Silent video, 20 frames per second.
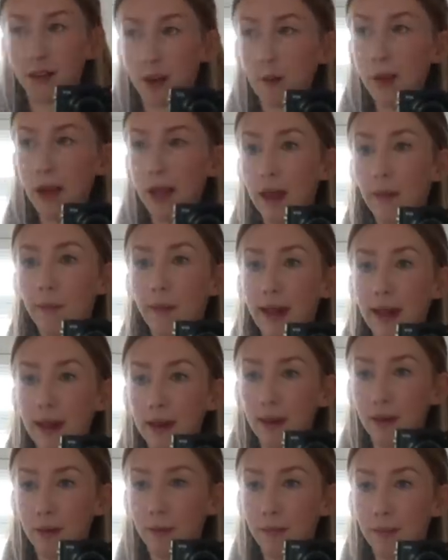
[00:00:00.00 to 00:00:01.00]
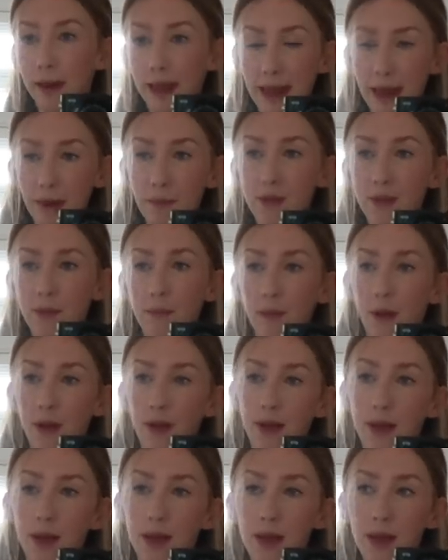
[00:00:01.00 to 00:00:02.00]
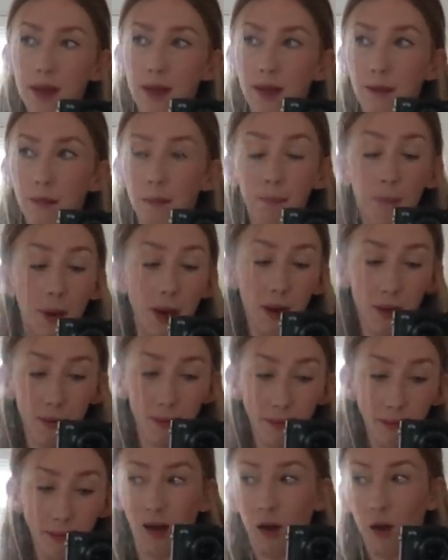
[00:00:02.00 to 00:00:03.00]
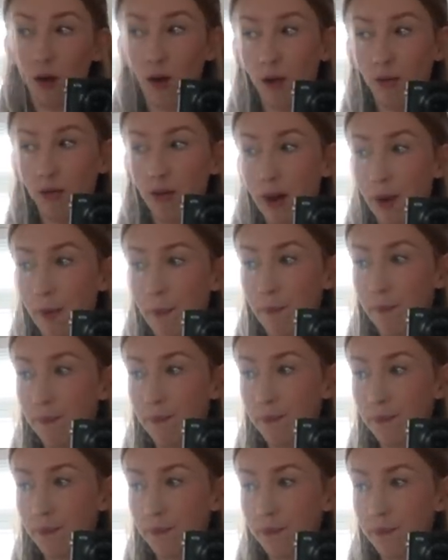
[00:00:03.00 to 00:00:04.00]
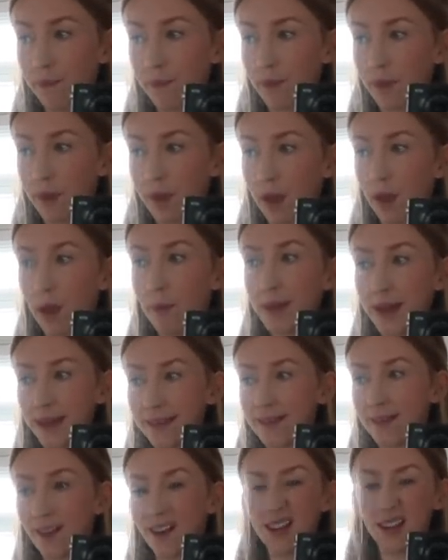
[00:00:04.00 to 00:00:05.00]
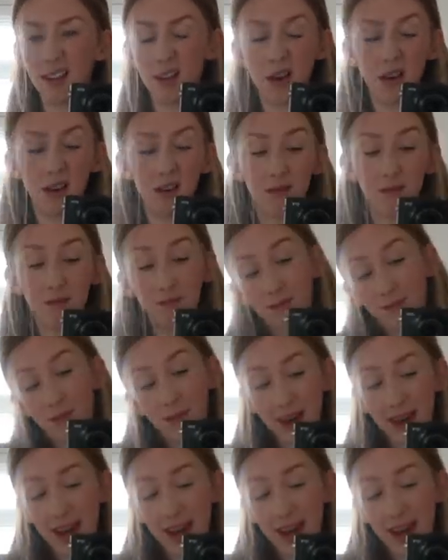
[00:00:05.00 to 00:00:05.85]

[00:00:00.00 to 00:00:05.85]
Tummy and my, my hips and my bum are um, a bigger size than my